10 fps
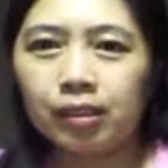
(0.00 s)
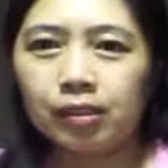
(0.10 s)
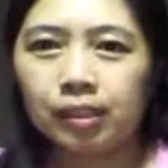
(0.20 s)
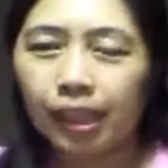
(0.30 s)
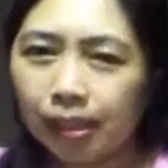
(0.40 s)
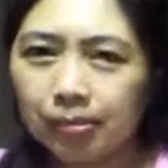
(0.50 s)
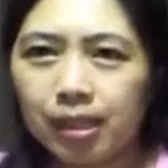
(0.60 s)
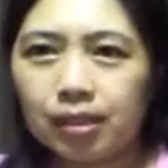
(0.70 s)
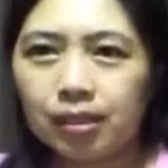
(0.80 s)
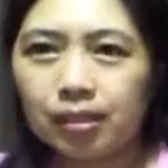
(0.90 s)
tell
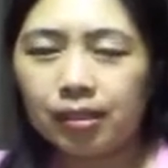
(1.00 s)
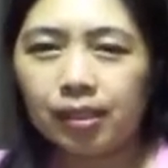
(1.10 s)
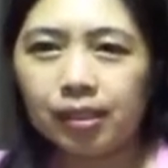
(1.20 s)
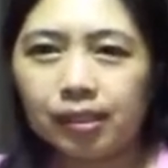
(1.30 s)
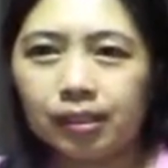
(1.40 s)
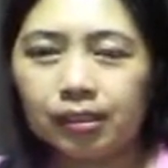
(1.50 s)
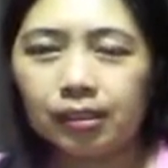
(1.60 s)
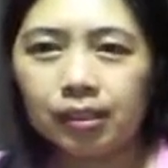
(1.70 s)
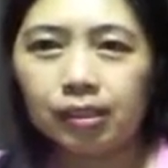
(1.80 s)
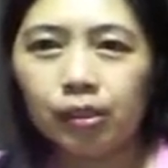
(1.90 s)
me, yes,
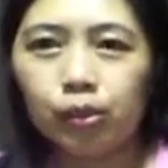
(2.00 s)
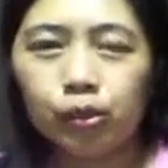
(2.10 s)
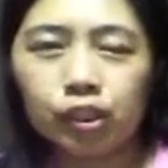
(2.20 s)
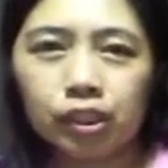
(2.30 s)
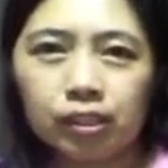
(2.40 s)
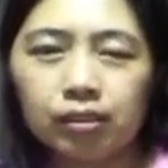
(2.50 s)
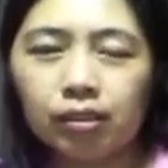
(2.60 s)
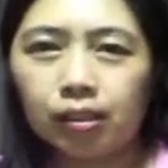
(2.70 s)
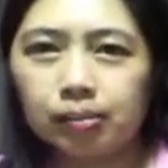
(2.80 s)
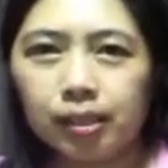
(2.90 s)
you cheated
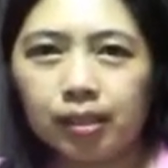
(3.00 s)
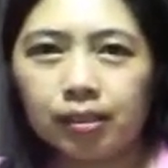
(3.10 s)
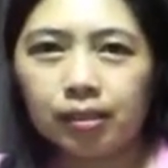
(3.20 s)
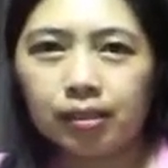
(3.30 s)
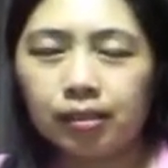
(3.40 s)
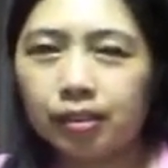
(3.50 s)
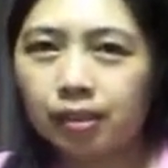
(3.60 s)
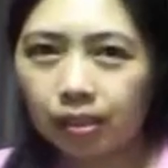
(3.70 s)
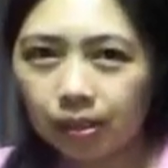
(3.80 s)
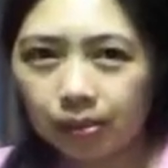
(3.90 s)
on me,
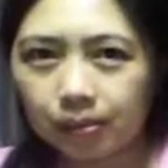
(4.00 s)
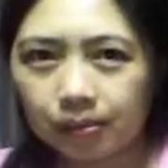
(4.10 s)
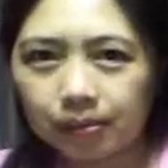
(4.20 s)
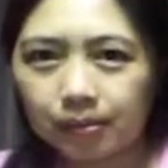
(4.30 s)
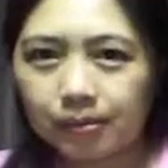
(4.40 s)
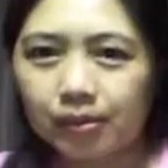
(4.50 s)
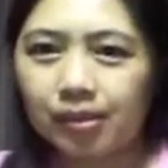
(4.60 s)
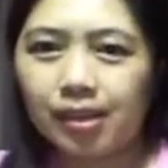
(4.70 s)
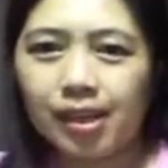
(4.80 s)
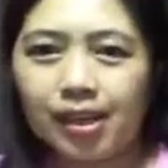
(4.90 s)
didn't you?
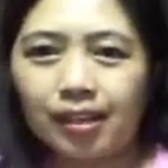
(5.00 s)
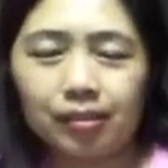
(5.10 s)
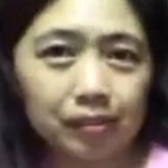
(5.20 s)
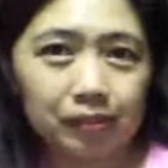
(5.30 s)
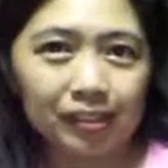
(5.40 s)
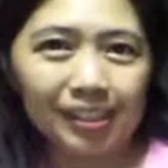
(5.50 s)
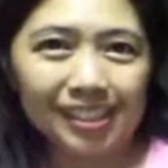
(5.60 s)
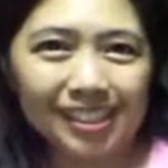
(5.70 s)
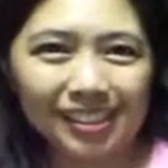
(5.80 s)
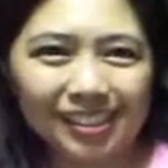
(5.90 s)
Okay,
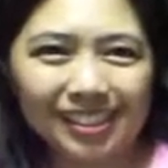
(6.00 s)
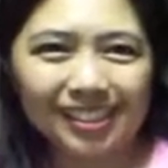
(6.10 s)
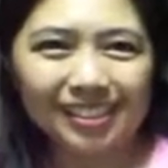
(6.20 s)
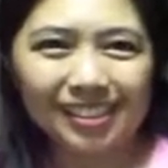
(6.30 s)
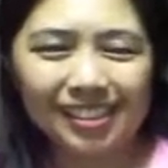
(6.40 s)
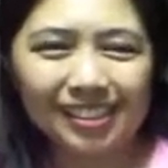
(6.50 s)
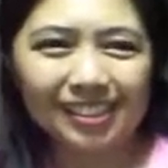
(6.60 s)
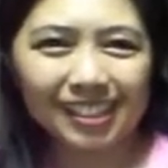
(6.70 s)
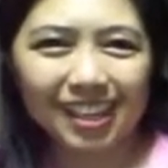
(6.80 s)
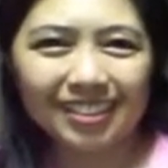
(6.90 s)
confrontational. Okay,
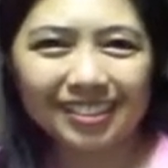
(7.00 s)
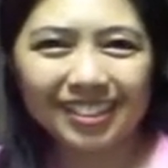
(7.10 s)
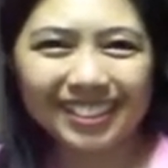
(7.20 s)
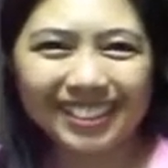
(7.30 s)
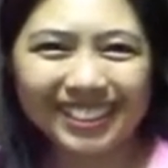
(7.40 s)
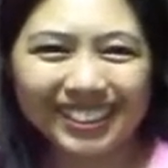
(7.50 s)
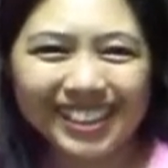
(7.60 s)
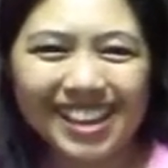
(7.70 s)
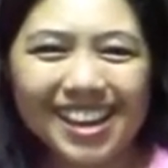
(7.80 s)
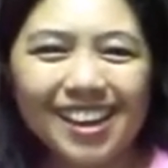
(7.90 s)
that's scary.
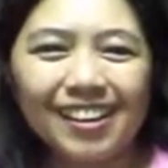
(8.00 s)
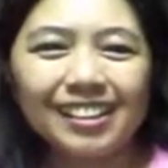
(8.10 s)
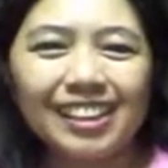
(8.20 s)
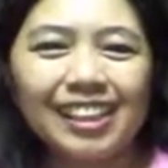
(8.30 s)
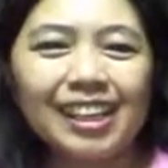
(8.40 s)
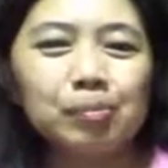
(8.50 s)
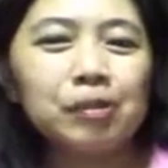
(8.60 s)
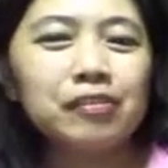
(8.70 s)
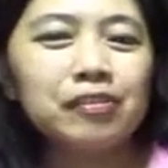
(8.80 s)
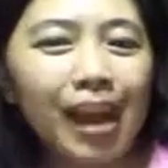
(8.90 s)
Okay, can
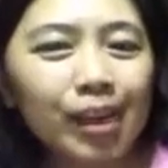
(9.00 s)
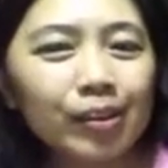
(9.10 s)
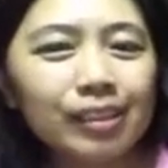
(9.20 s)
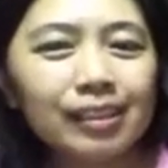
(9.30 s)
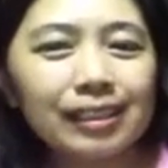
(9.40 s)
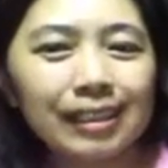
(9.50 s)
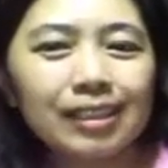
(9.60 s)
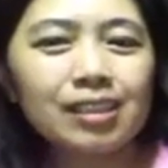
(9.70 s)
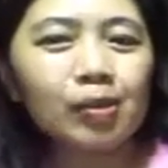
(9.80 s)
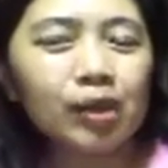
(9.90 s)
be found in
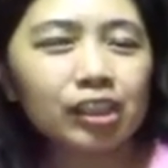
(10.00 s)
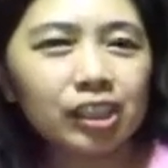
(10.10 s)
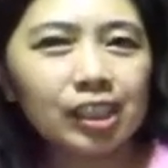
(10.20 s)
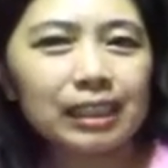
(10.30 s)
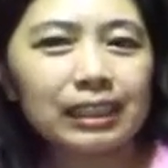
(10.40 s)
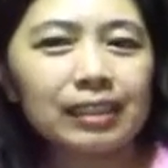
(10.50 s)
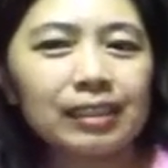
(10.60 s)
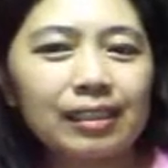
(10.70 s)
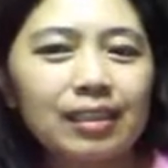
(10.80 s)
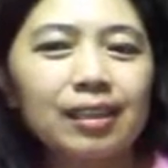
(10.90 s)
leading questions in
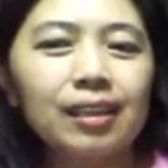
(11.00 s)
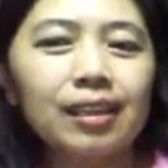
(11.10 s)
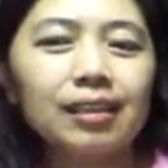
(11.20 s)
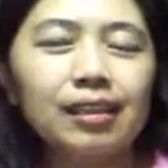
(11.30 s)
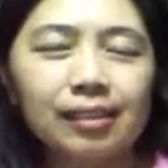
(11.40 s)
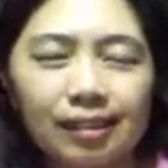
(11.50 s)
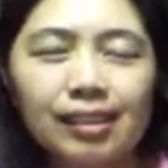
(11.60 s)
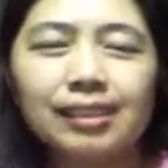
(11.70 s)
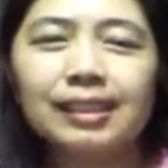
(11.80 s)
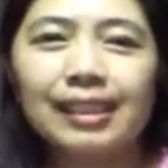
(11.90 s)
a
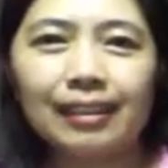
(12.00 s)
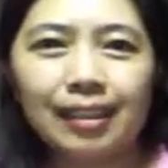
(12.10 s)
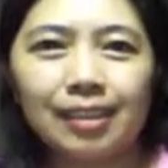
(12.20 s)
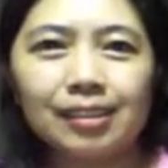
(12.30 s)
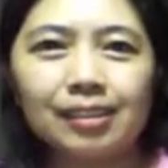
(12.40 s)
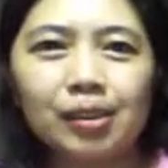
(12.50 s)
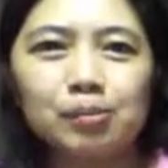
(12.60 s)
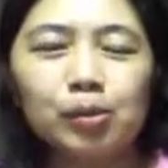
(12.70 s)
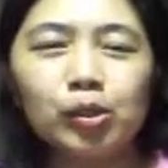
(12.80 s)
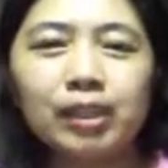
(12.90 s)
legal setting. So
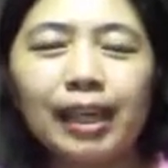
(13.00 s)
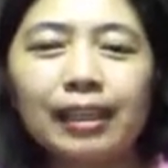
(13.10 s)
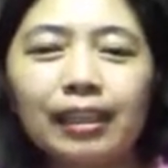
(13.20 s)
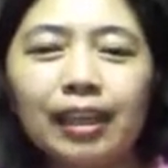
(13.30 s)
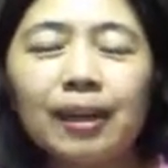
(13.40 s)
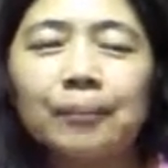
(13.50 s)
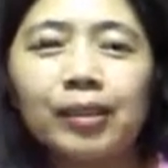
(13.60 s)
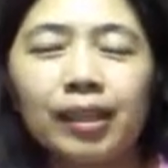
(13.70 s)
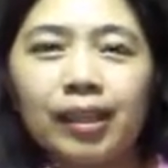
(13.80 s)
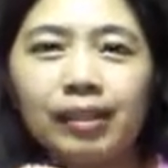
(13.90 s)
most likely
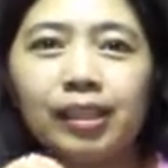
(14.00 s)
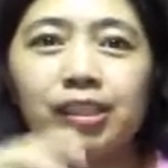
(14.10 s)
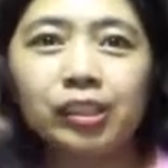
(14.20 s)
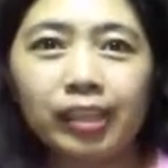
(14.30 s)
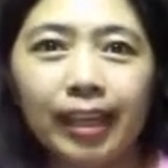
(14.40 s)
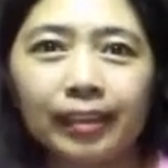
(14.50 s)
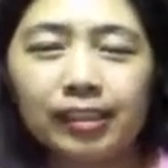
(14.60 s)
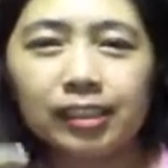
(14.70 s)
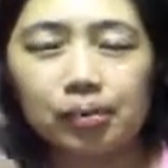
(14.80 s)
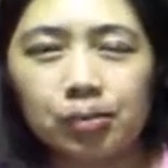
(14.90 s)
in
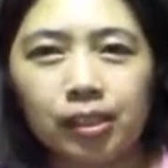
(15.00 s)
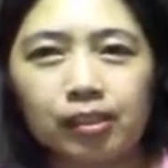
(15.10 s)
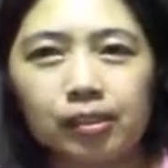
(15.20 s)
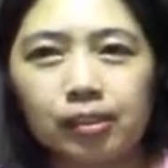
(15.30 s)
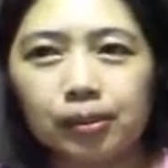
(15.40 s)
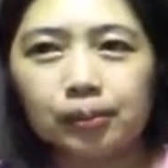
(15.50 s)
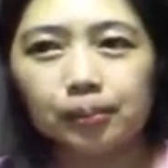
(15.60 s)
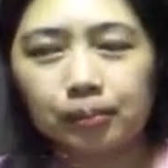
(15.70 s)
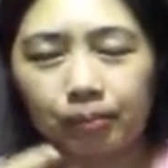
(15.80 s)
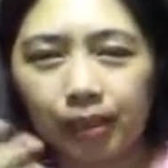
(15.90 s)
interrogating someone. So
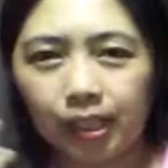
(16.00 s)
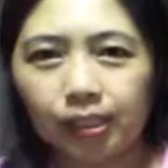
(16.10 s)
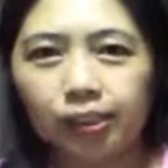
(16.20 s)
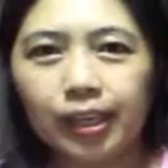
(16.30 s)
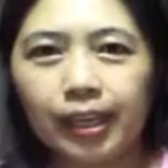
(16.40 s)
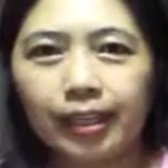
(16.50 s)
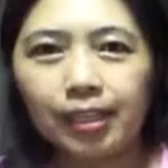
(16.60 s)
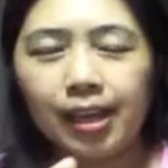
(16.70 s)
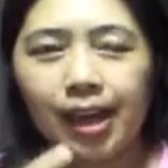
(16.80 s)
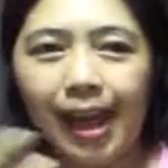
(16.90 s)
yes, you
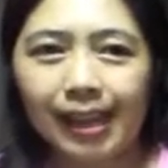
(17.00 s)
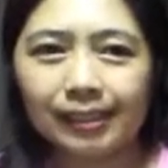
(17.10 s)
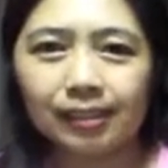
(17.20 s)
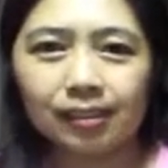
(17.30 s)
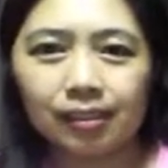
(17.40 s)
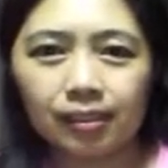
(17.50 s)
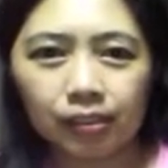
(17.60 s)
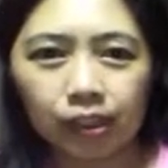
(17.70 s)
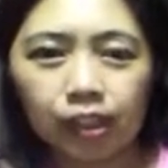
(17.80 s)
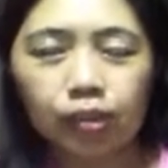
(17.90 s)
can
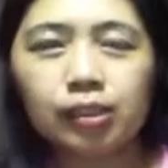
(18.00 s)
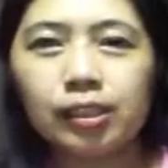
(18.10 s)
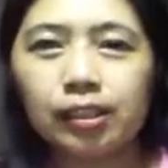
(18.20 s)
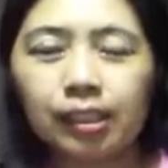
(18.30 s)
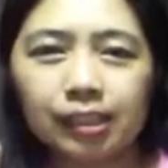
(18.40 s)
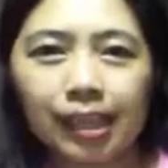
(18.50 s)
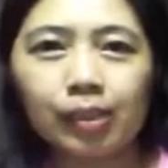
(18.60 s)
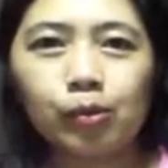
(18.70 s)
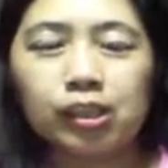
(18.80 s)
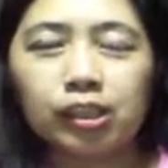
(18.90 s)
use
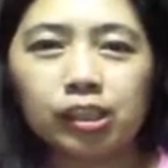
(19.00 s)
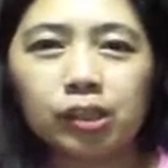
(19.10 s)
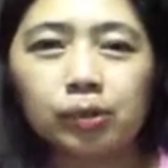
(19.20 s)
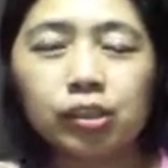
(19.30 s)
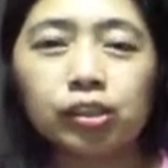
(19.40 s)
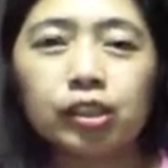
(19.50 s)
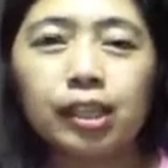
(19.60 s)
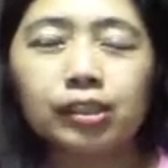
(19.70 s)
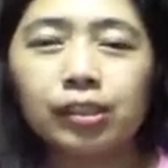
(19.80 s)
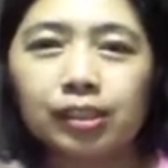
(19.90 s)
tag questions when you
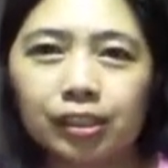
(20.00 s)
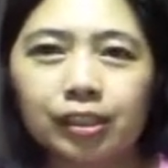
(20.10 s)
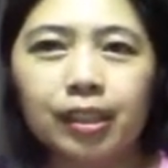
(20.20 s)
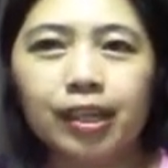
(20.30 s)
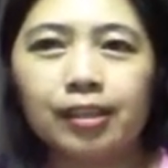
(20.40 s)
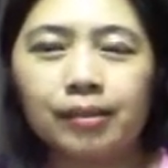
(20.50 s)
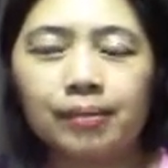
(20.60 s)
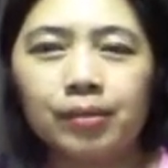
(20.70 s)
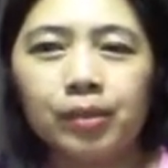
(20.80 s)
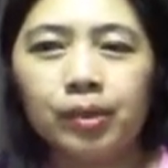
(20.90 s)
try to interrogate.
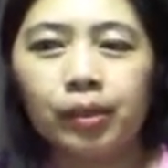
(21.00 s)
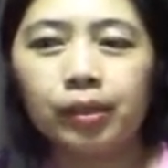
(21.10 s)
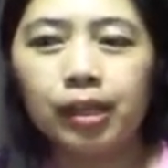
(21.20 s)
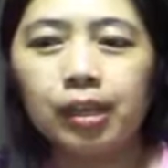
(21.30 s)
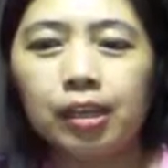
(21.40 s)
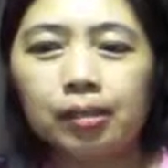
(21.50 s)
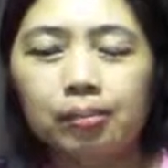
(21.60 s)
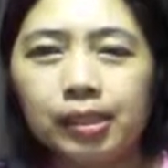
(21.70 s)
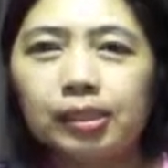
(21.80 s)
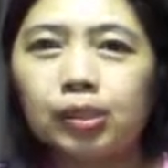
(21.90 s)
Okay,
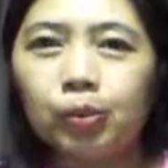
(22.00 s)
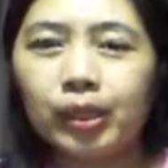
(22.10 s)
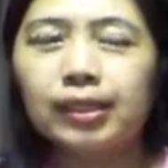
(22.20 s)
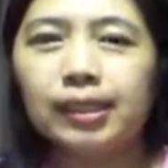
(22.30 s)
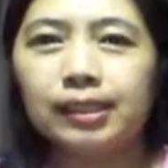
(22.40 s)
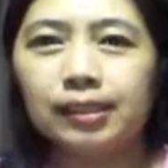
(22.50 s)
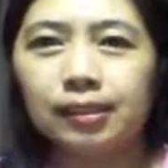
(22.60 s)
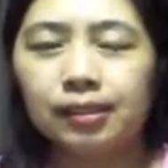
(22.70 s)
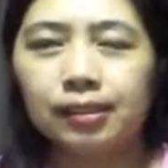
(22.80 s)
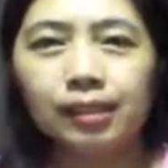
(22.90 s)
Miss
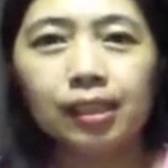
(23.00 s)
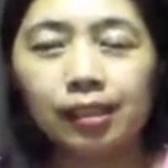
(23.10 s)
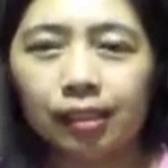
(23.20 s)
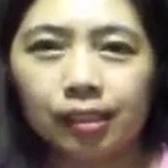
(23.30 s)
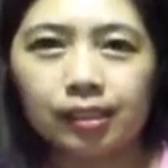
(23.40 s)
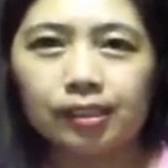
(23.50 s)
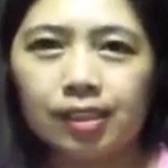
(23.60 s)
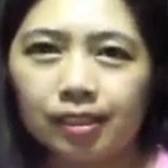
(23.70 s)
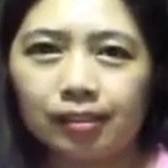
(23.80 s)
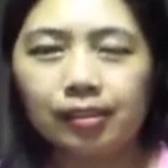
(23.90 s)
Witness, tell us
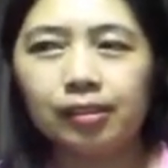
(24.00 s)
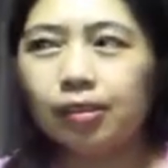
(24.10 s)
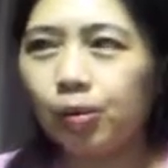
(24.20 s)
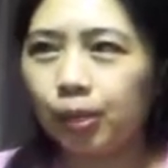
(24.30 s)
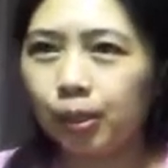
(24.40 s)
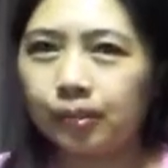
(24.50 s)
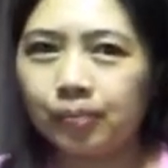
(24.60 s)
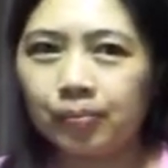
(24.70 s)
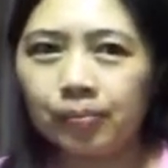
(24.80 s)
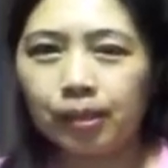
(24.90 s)
here in the court,
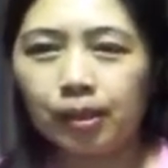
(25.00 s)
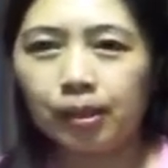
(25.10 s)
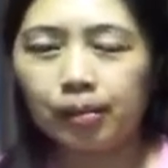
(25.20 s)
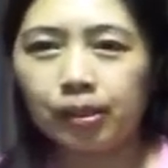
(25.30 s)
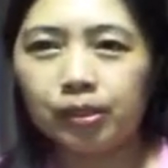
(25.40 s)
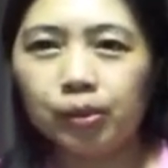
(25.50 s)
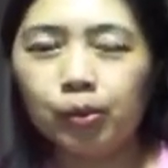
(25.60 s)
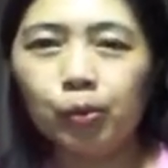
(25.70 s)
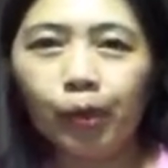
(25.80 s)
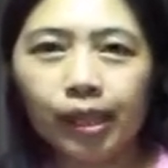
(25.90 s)

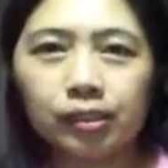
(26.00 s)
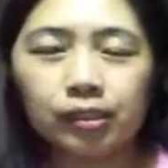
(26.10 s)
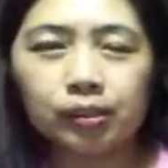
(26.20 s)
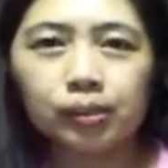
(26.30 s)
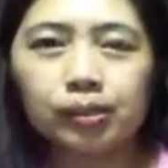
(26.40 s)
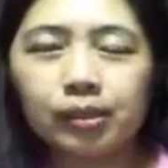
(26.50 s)
you went to the